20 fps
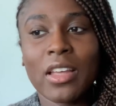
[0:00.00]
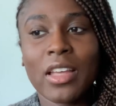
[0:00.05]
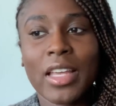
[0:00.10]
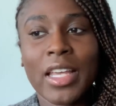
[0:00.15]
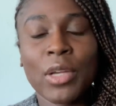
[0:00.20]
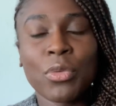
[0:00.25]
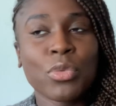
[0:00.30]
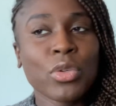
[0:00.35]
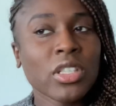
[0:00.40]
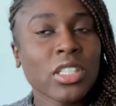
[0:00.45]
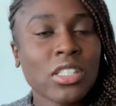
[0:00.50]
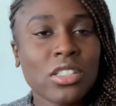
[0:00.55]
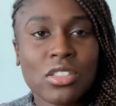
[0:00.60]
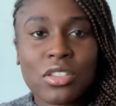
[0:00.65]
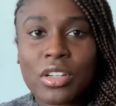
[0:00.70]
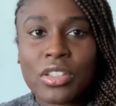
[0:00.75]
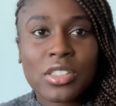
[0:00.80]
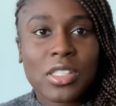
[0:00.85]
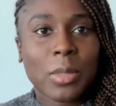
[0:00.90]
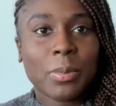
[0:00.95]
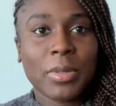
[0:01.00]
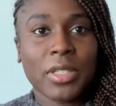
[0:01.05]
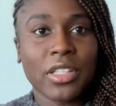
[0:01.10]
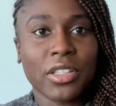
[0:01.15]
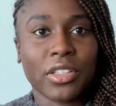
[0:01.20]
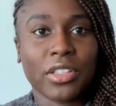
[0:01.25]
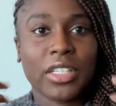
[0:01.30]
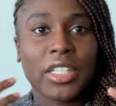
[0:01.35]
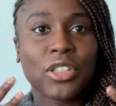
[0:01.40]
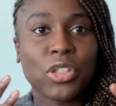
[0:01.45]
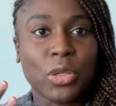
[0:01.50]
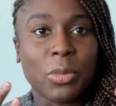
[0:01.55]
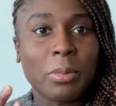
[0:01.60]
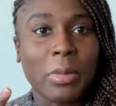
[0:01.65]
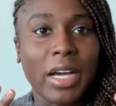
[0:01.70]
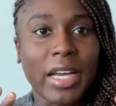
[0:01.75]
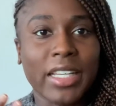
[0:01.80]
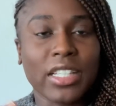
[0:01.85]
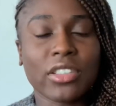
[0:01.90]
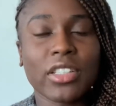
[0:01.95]
it really starts up here in your
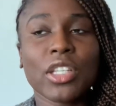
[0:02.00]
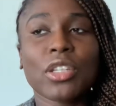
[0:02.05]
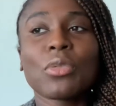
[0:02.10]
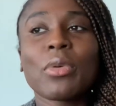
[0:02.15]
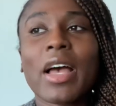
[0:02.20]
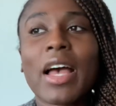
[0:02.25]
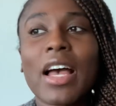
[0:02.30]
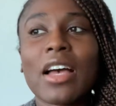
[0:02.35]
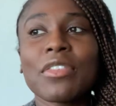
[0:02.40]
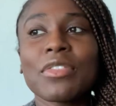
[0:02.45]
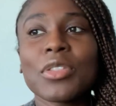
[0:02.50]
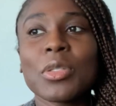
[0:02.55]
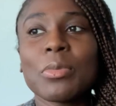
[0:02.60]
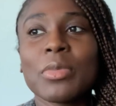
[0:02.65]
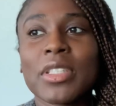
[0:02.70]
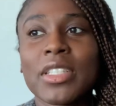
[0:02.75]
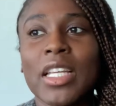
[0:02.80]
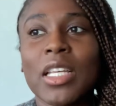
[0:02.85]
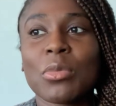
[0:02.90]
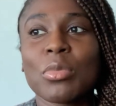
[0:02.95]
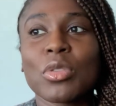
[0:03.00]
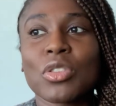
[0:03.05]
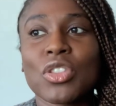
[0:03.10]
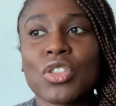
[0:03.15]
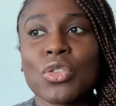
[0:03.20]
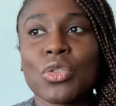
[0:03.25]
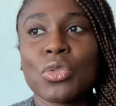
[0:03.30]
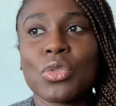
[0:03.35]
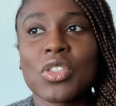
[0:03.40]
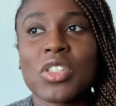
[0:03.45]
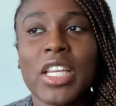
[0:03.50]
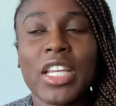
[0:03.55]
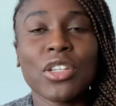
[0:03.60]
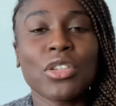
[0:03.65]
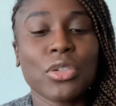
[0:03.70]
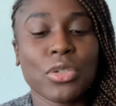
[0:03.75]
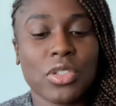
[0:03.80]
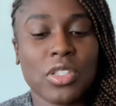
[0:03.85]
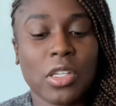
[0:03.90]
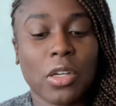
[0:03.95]
mind. Like, you have to be able to say to
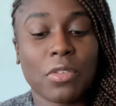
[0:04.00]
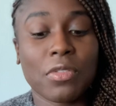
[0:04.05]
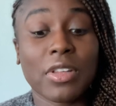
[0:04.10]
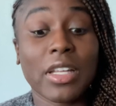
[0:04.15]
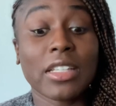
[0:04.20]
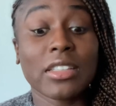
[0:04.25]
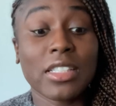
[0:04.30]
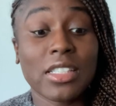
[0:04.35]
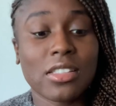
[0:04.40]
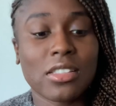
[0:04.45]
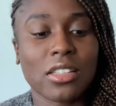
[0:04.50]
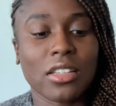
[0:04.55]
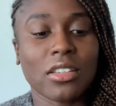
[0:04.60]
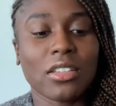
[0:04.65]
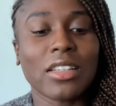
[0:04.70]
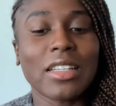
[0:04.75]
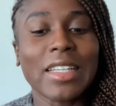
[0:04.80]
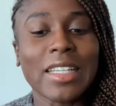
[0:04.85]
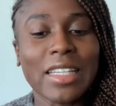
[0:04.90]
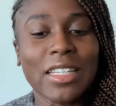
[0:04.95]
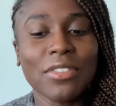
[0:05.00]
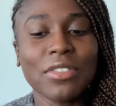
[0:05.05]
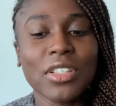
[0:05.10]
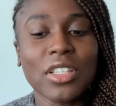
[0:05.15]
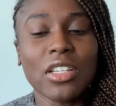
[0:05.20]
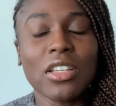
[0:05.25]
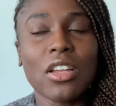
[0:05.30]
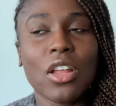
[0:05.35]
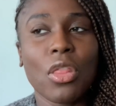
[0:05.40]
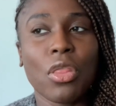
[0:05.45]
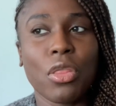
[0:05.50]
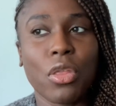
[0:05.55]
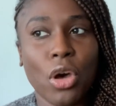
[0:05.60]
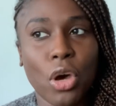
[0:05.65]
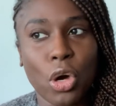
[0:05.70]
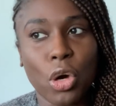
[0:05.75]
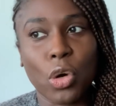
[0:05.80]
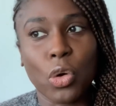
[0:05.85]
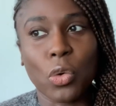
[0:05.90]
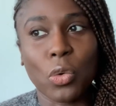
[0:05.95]
yourself that, listen, even
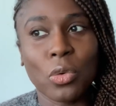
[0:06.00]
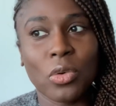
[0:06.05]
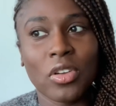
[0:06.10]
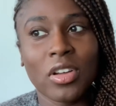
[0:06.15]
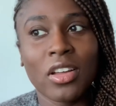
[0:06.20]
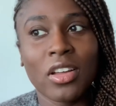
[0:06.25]
though